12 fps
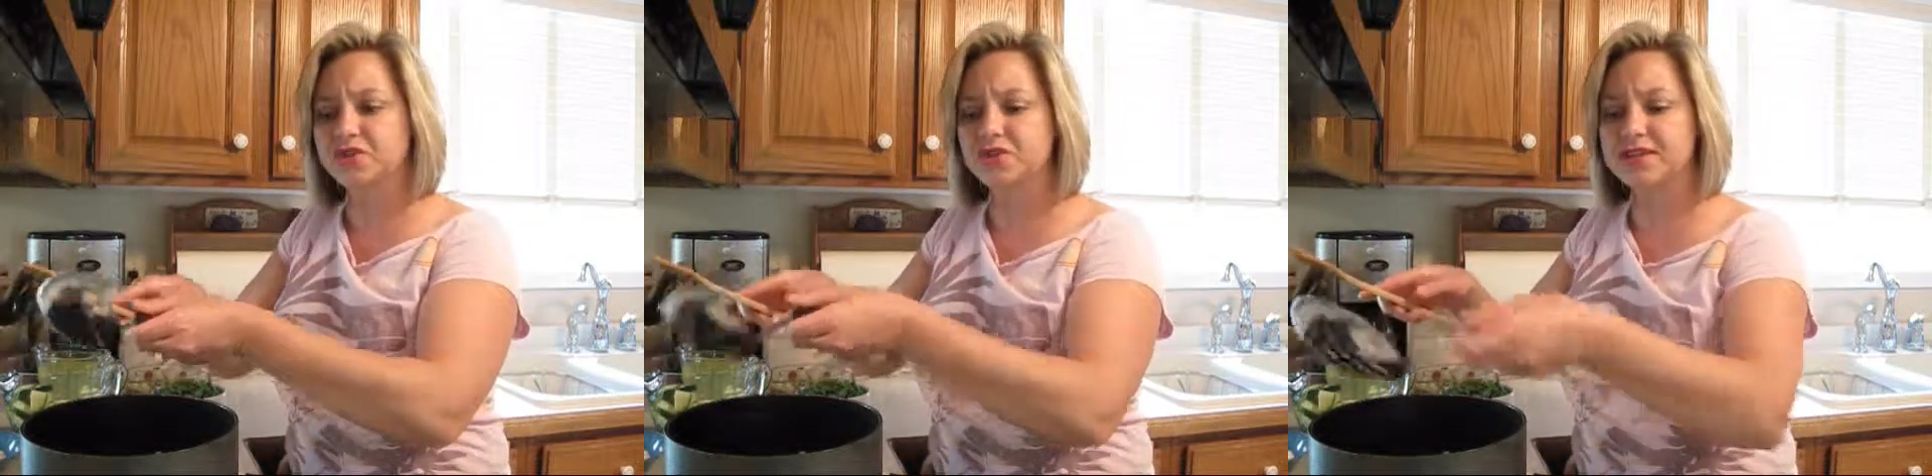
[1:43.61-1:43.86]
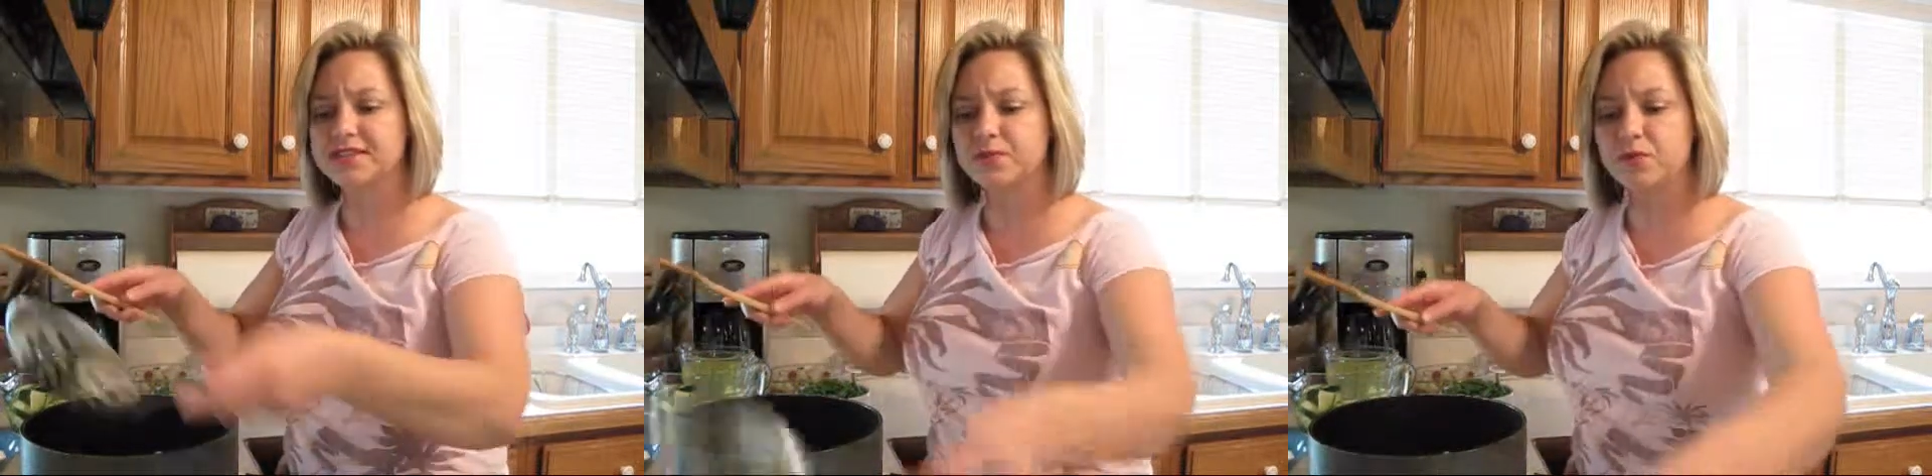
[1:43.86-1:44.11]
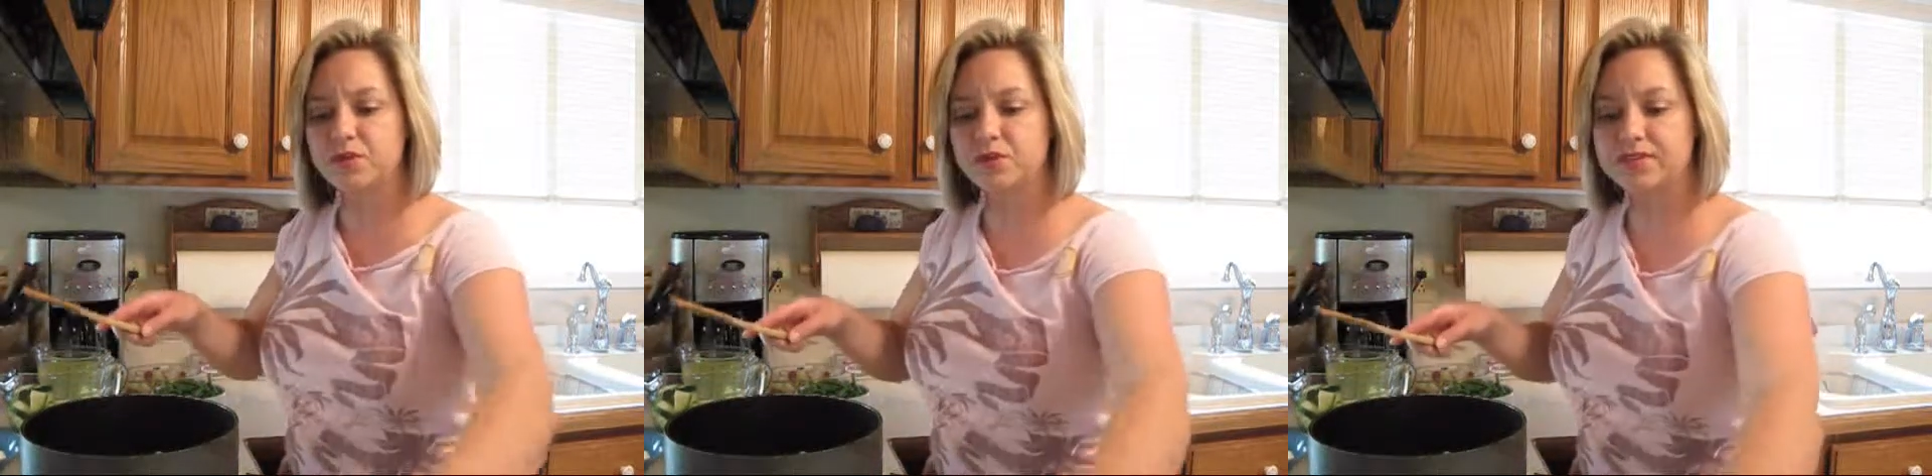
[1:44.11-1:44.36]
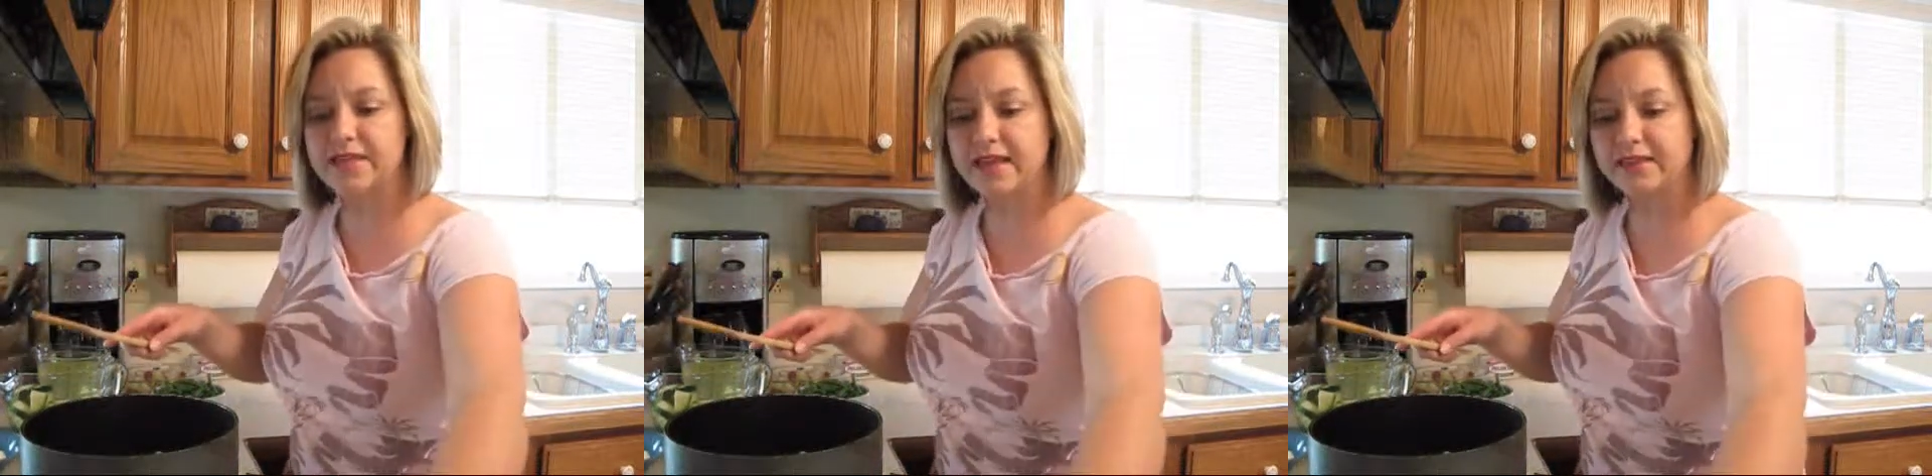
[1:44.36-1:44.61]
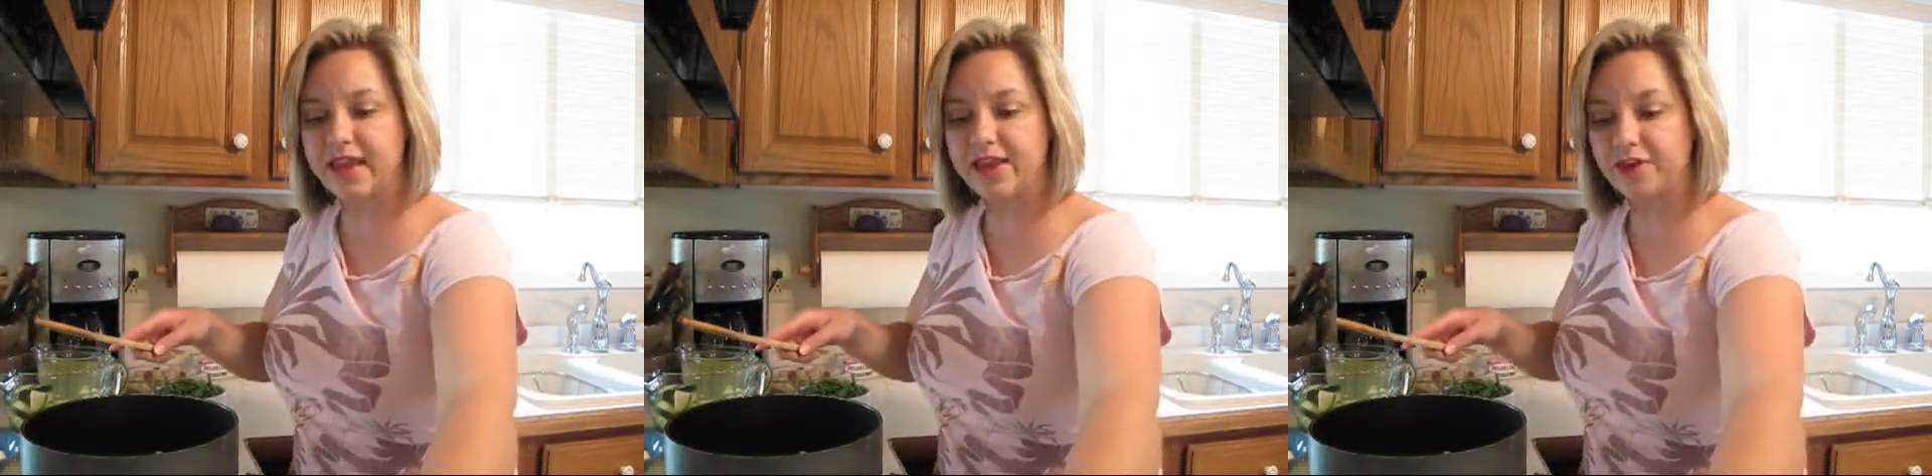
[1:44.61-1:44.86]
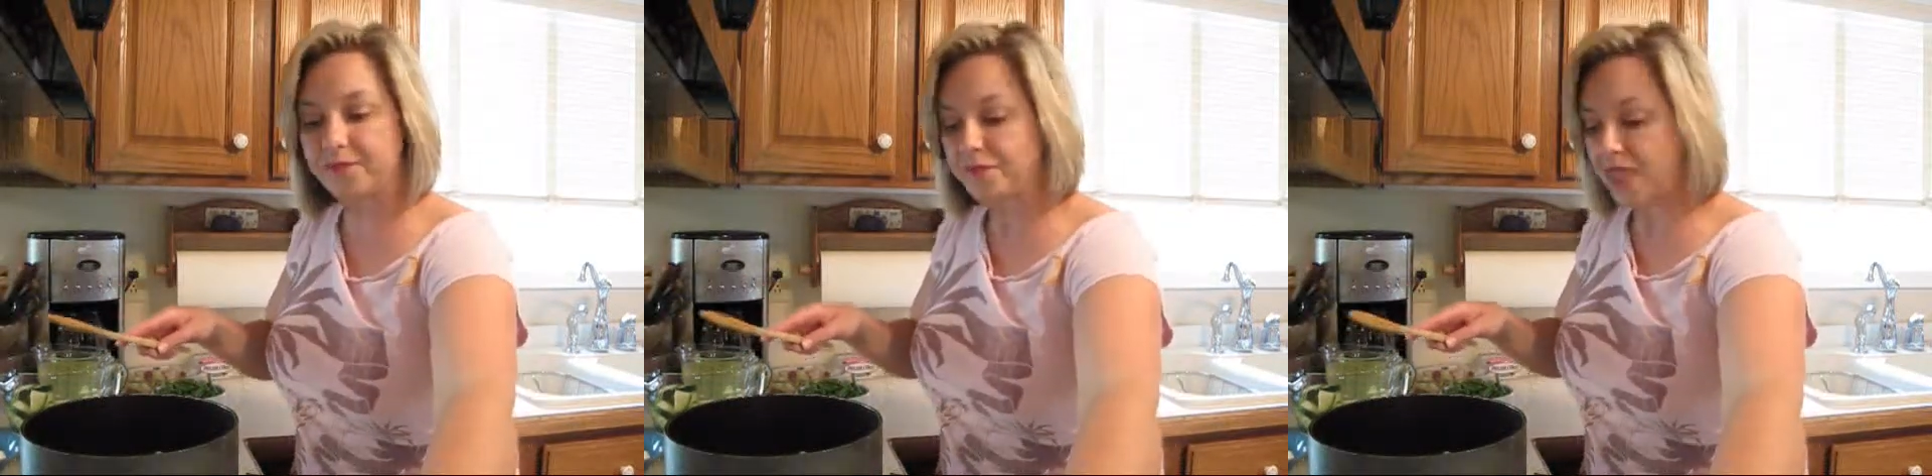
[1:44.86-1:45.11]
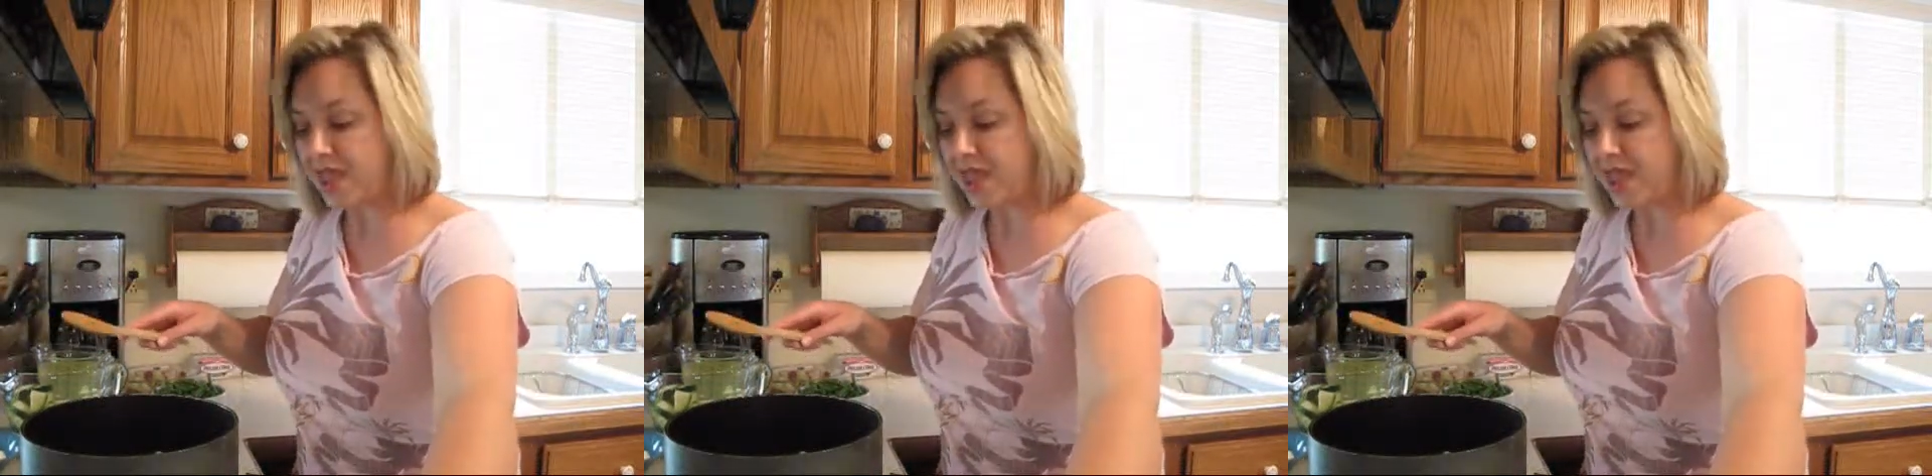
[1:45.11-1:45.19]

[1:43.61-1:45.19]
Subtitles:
grease, and we'll use that later.